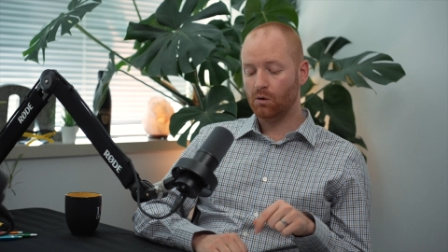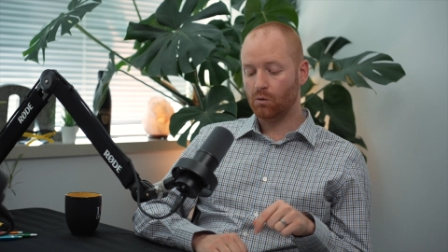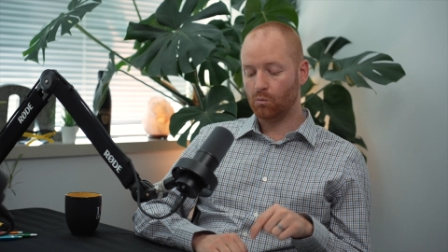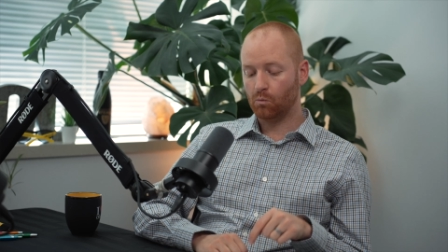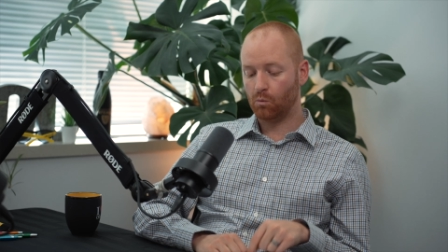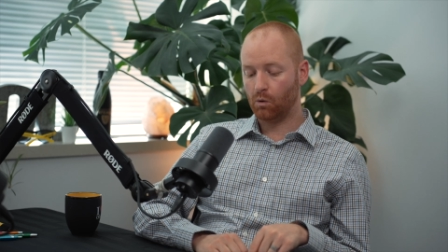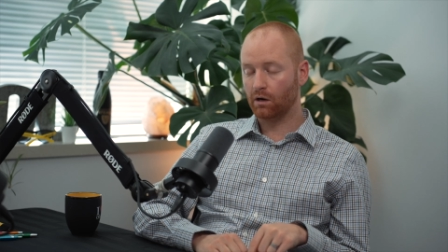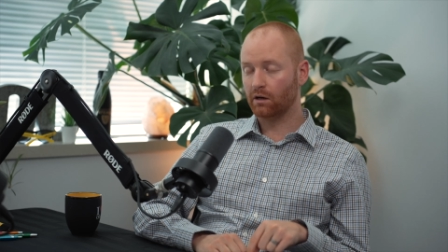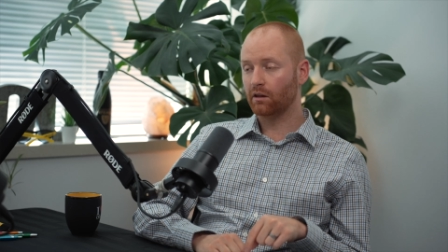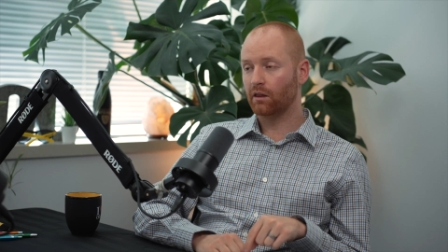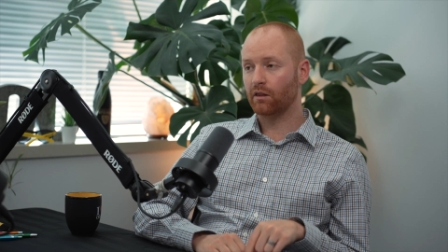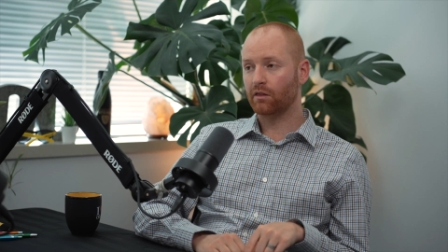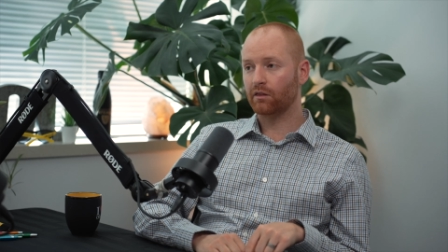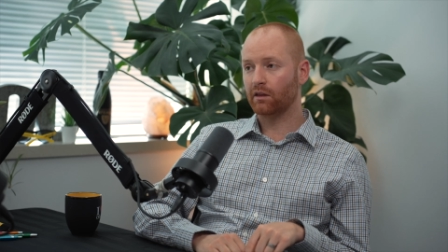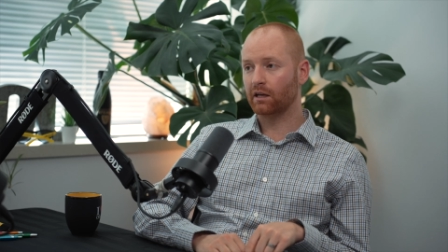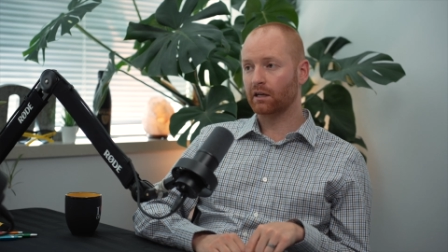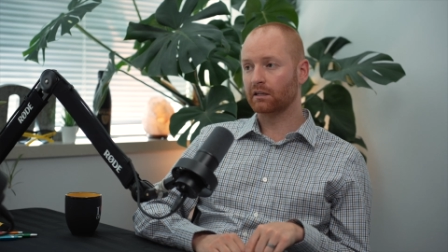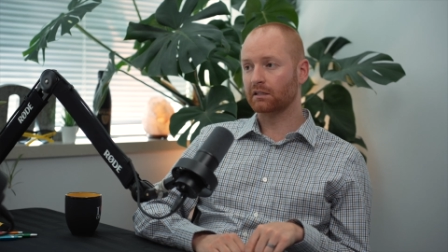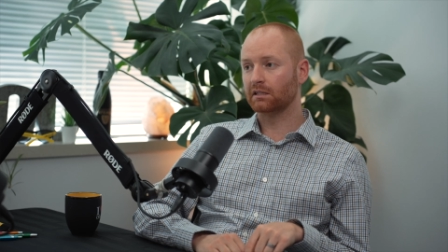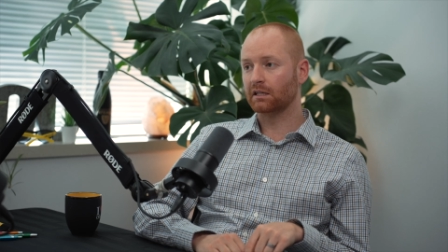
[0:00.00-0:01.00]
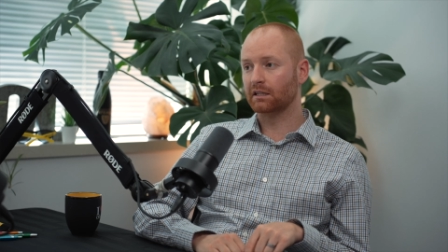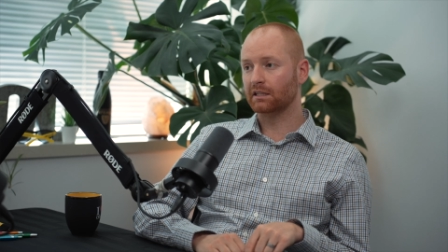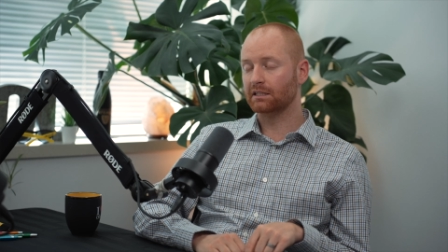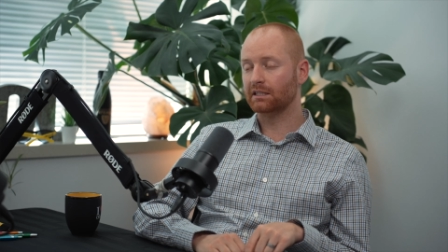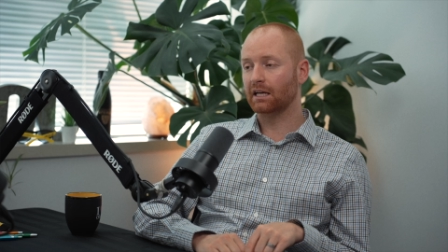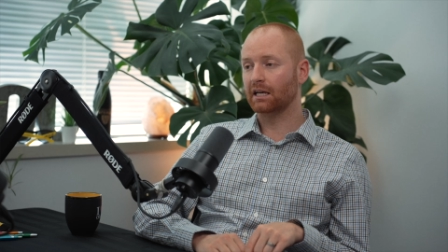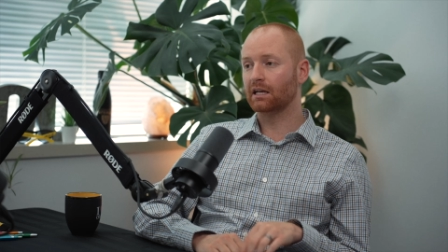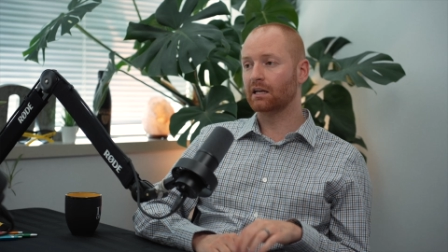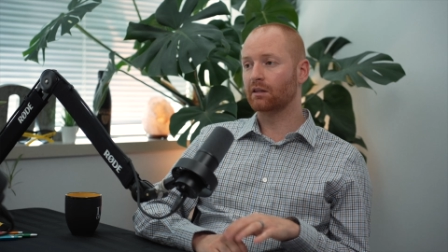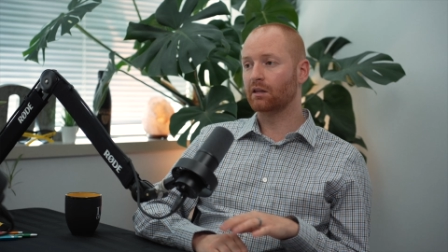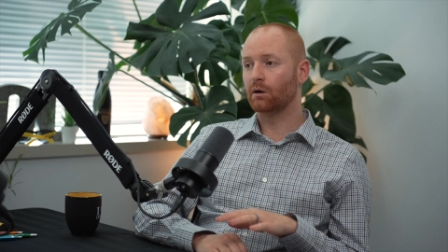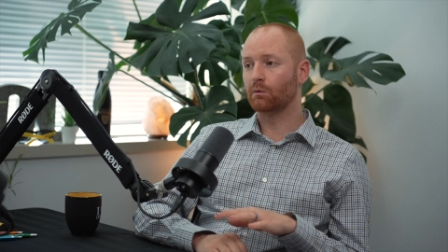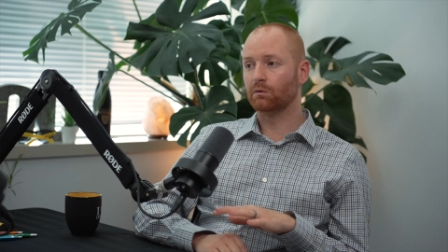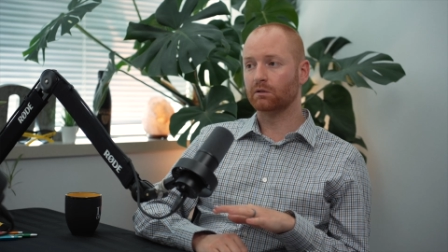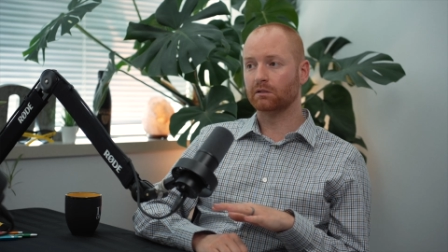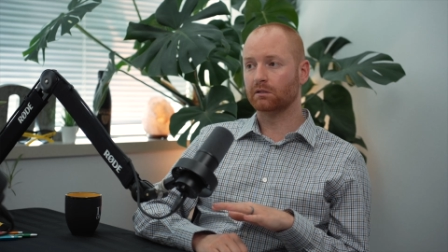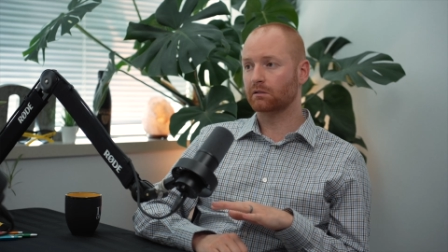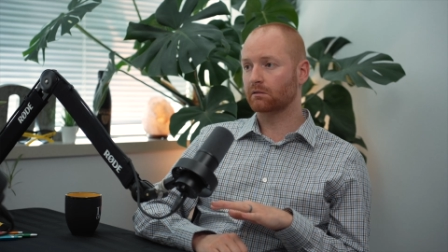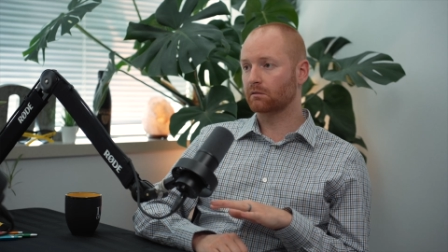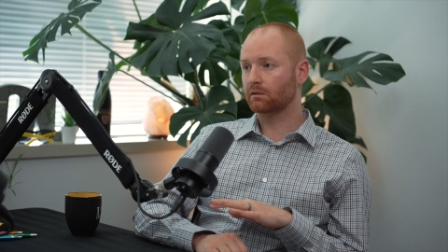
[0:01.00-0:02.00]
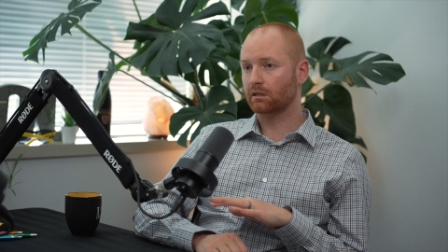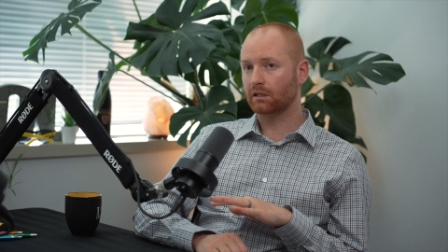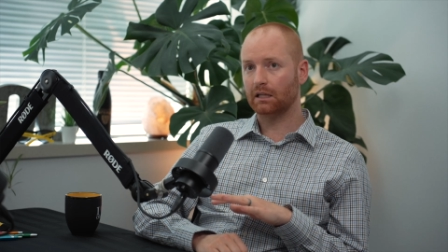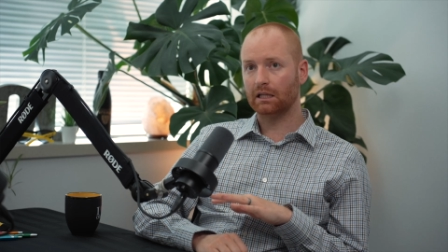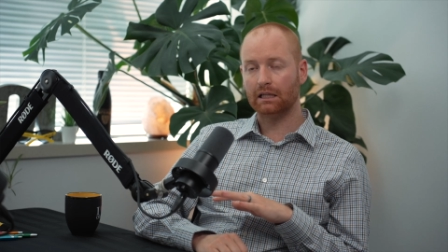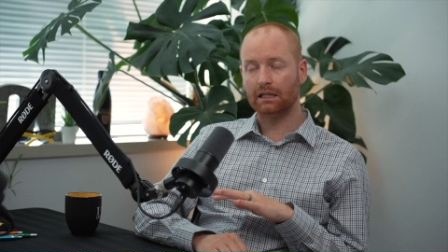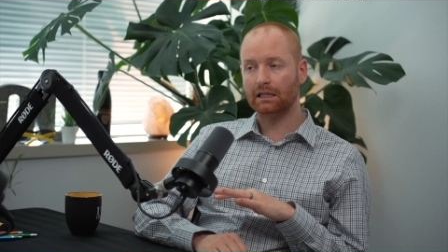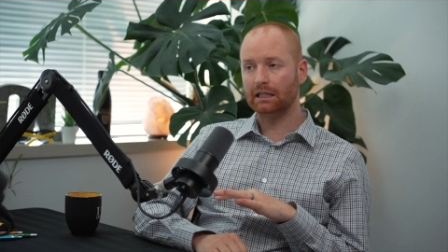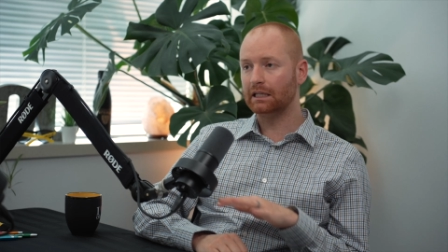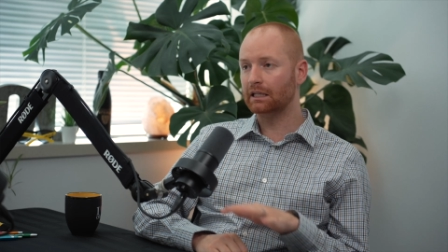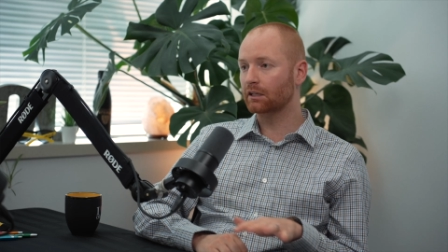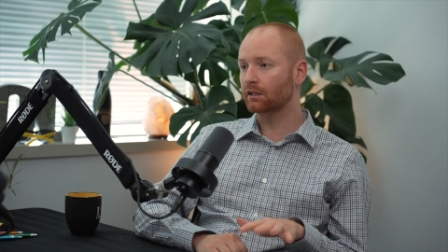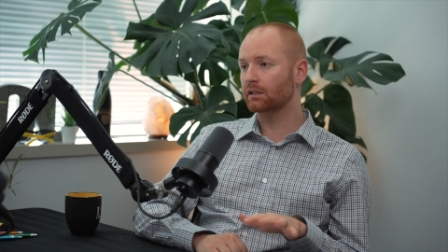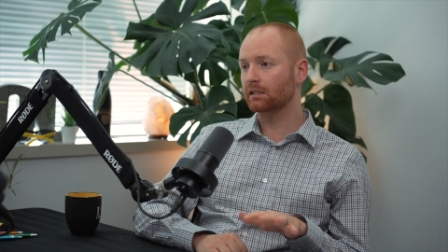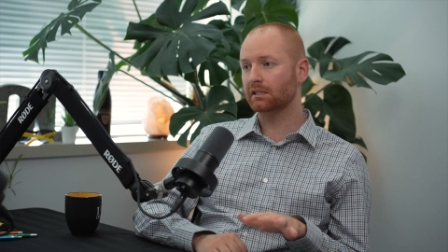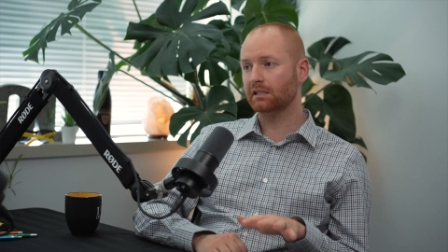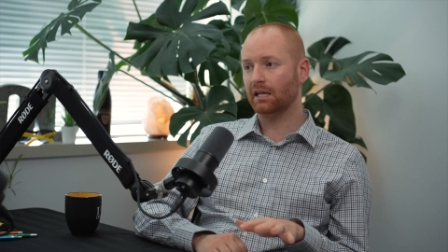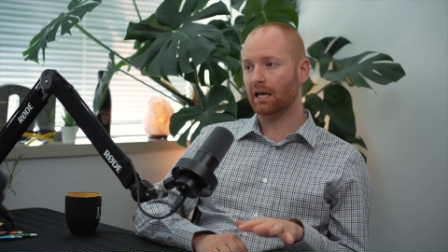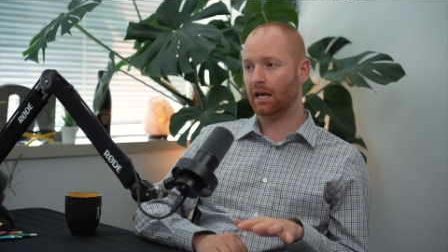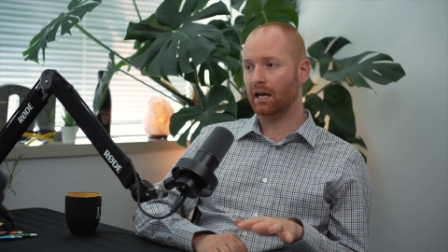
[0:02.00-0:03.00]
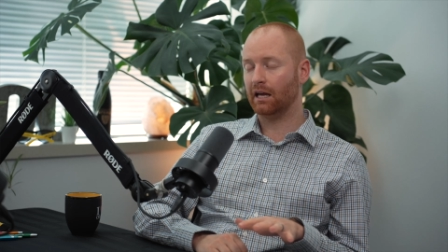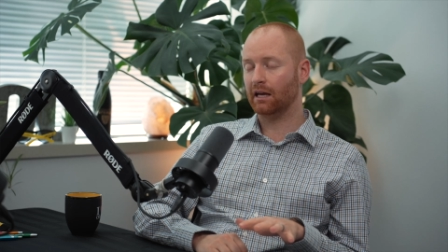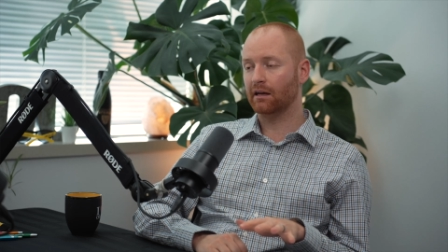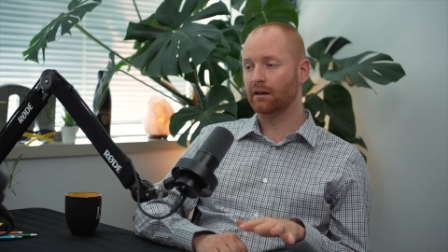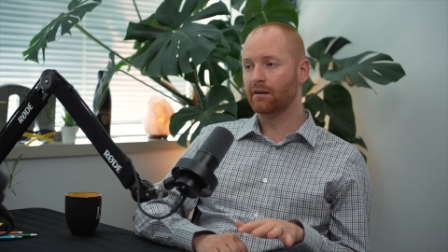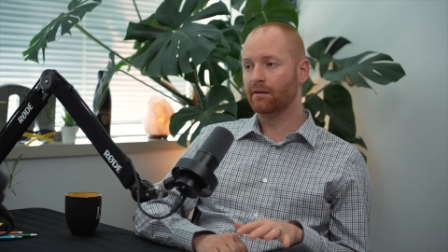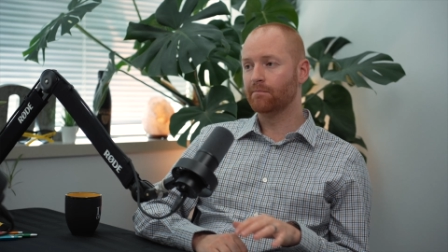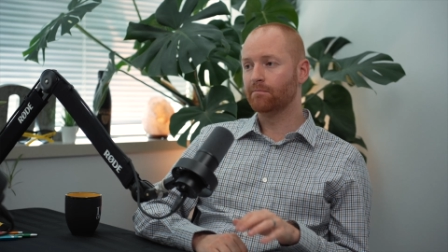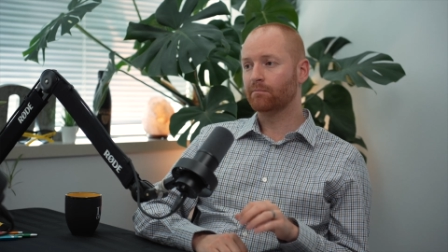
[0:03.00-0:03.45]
one of the things in the data that was clear as day